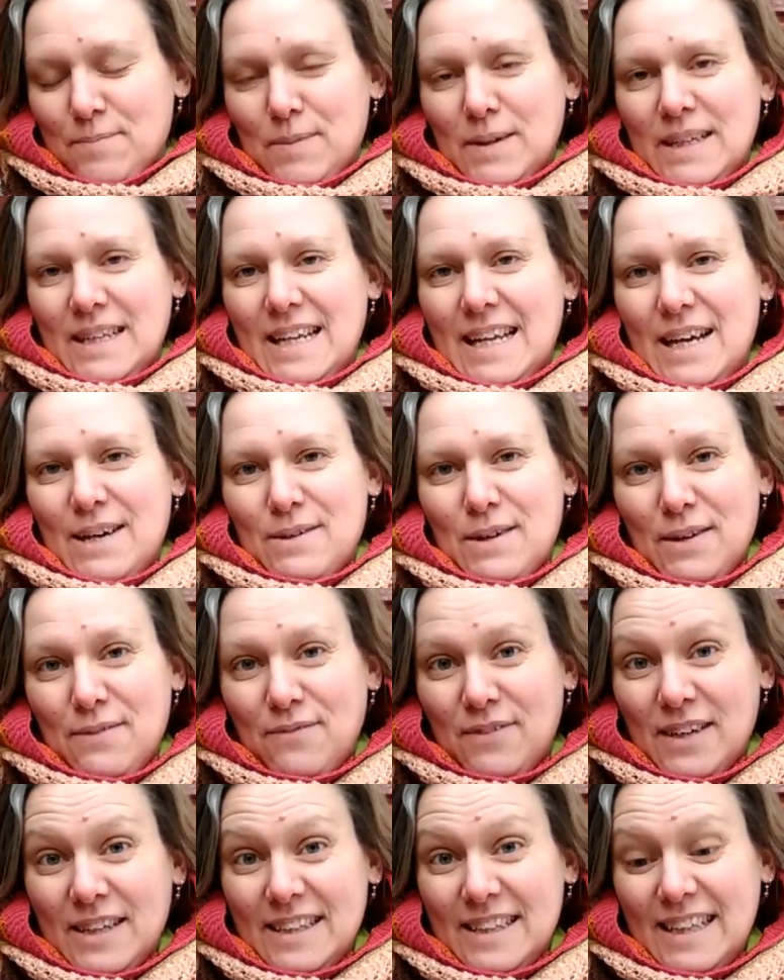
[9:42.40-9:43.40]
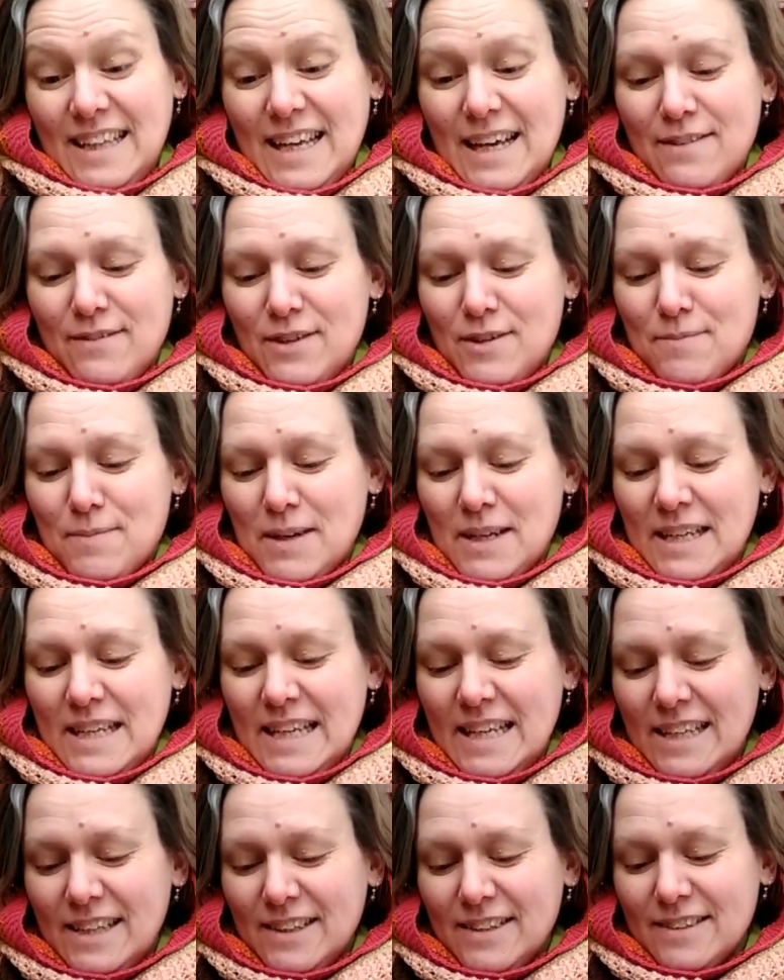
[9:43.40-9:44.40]
But now I finally have it on my
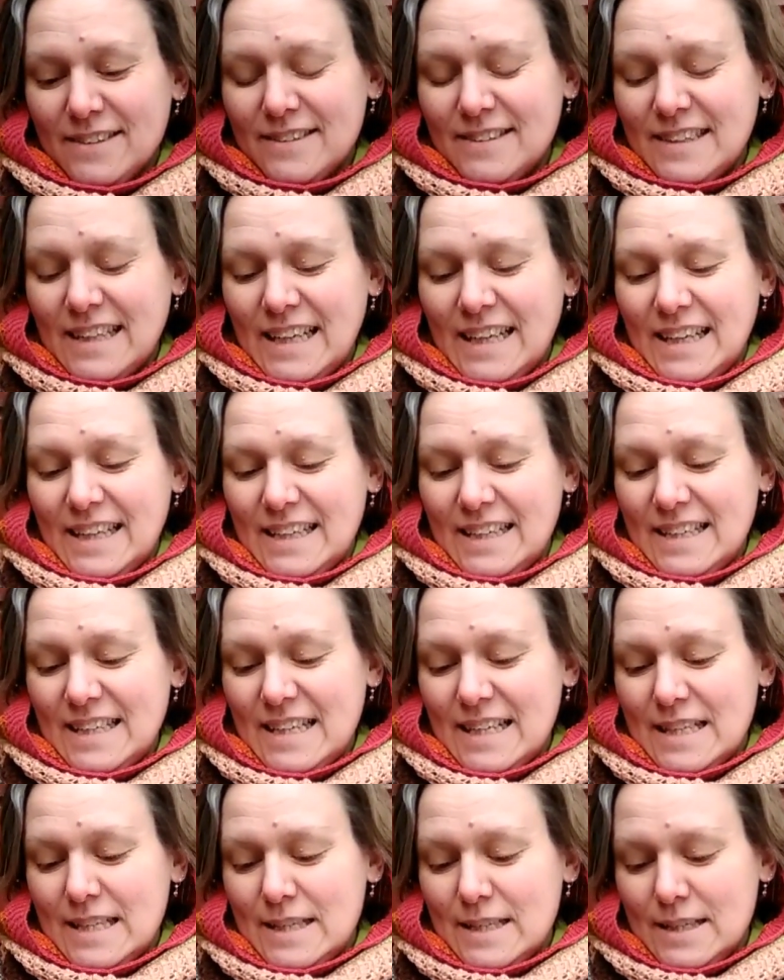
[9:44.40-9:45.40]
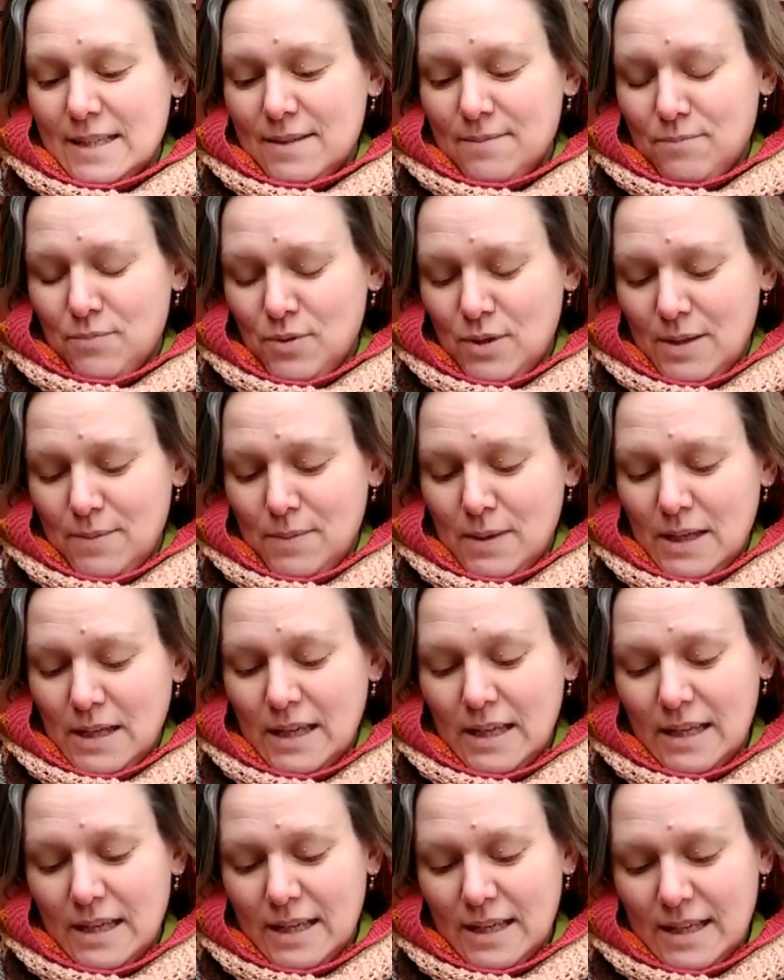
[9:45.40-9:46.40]
needles, and it's pretty
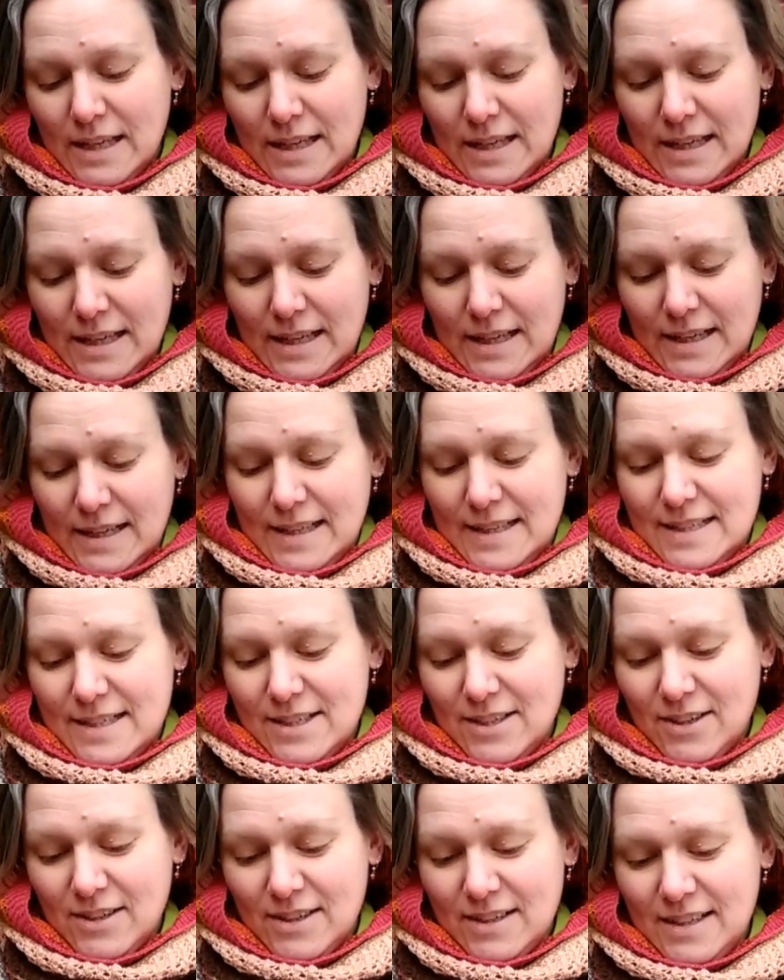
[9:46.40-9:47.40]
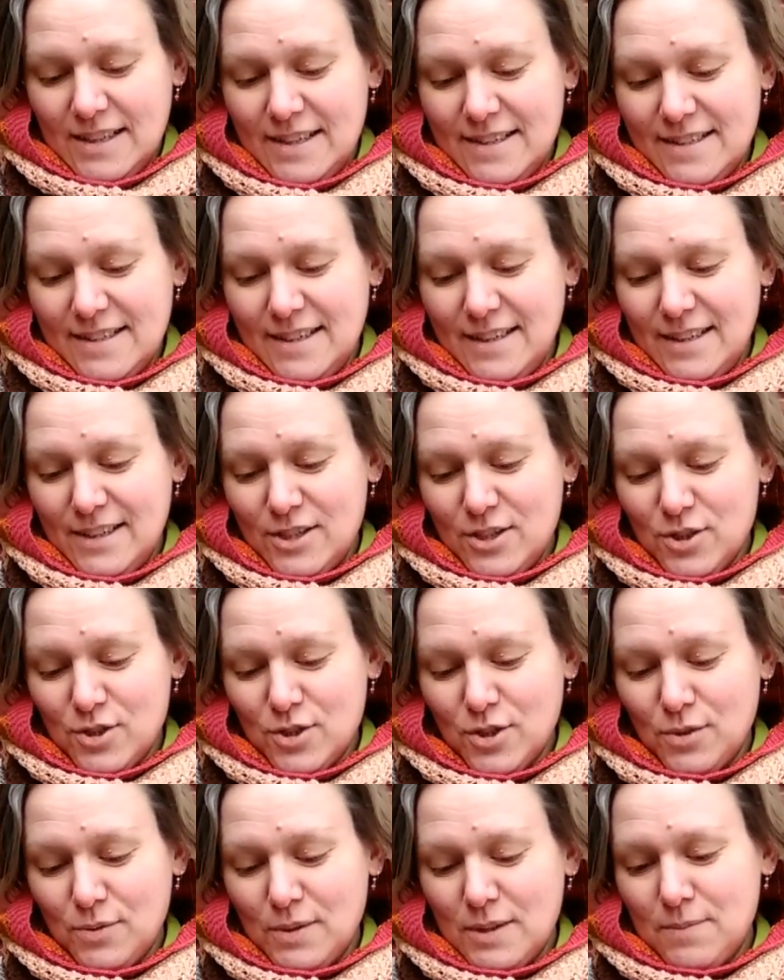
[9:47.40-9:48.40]
big. It's not easy to
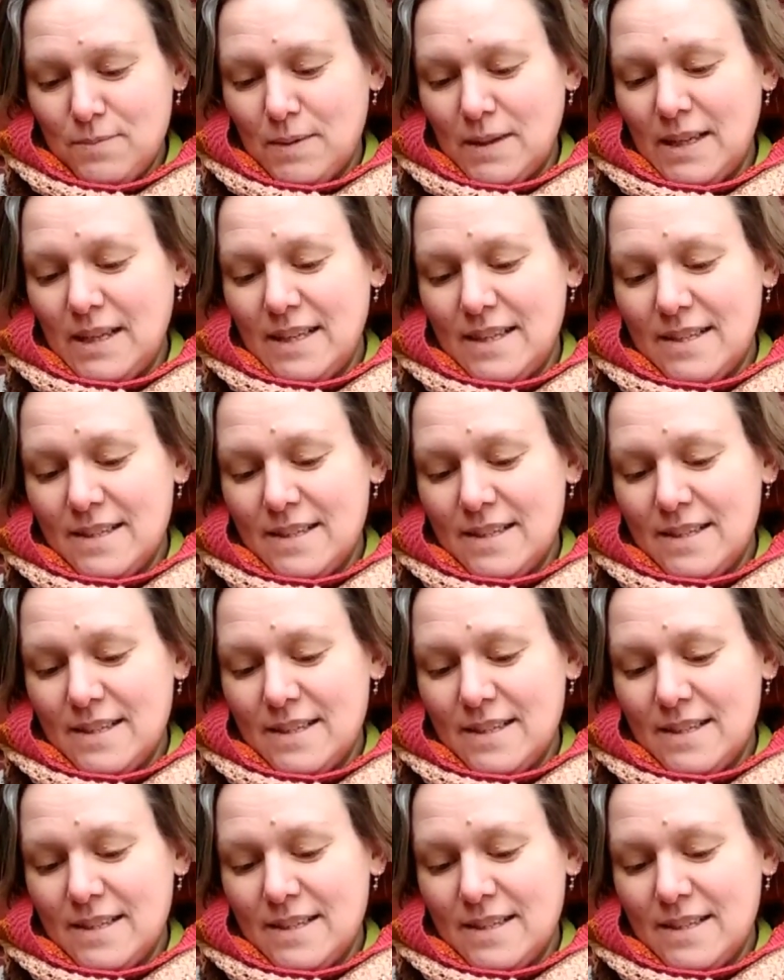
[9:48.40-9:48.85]
show it, but